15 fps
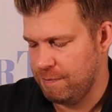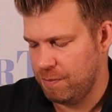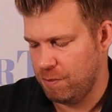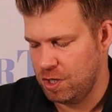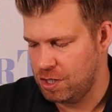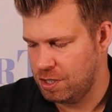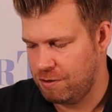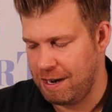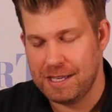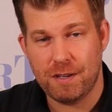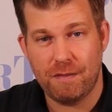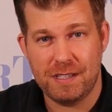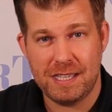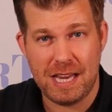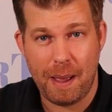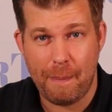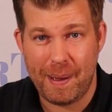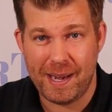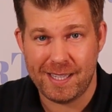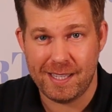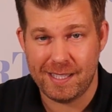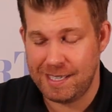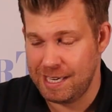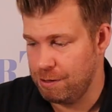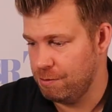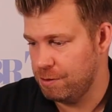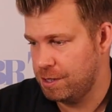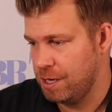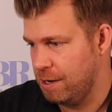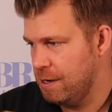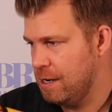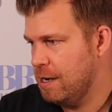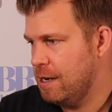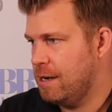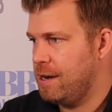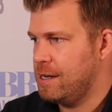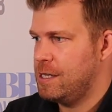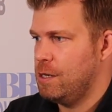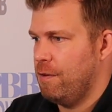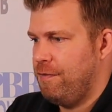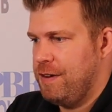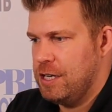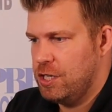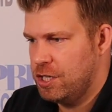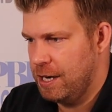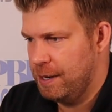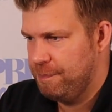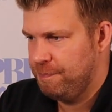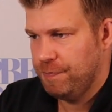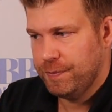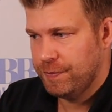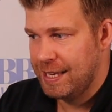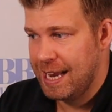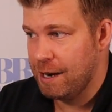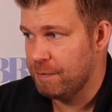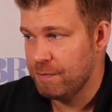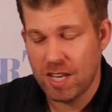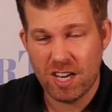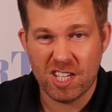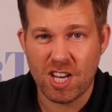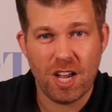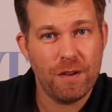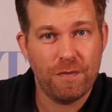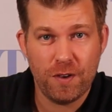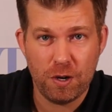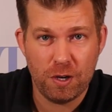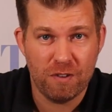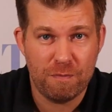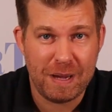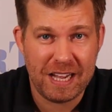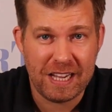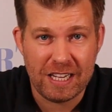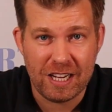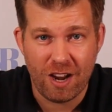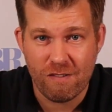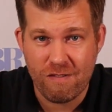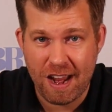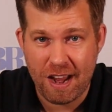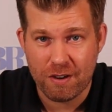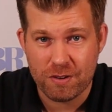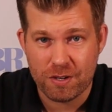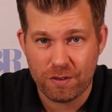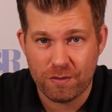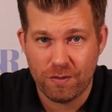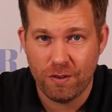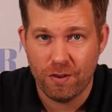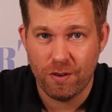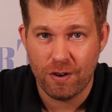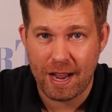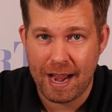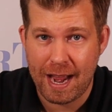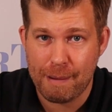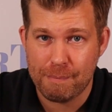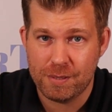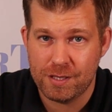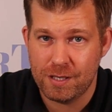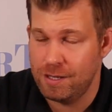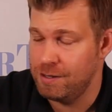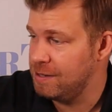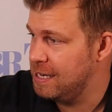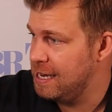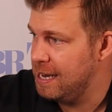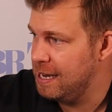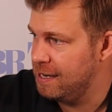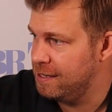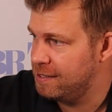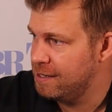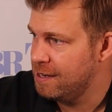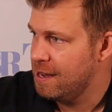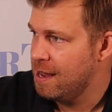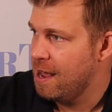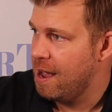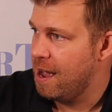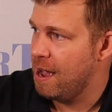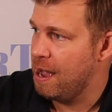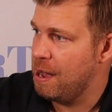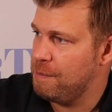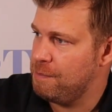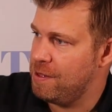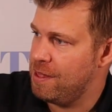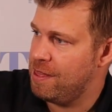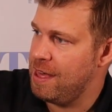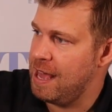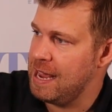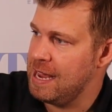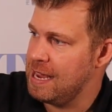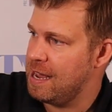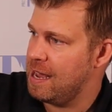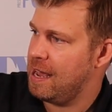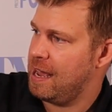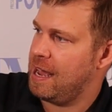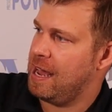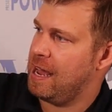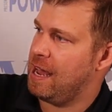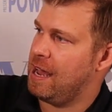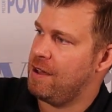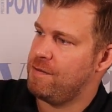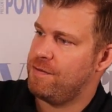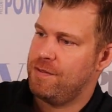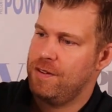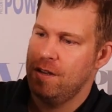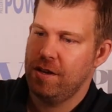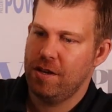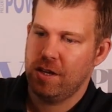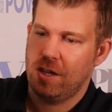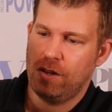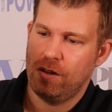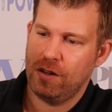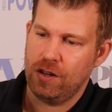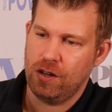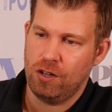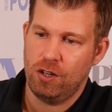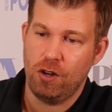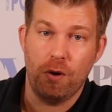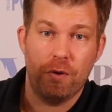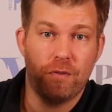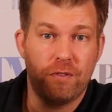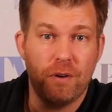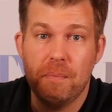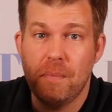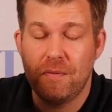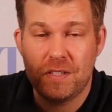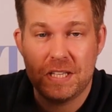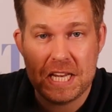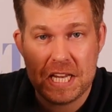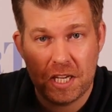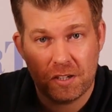which creates obviously a better seal. So nice little feature. Now, Typhoon have been around for absolute years. They have gone from obviously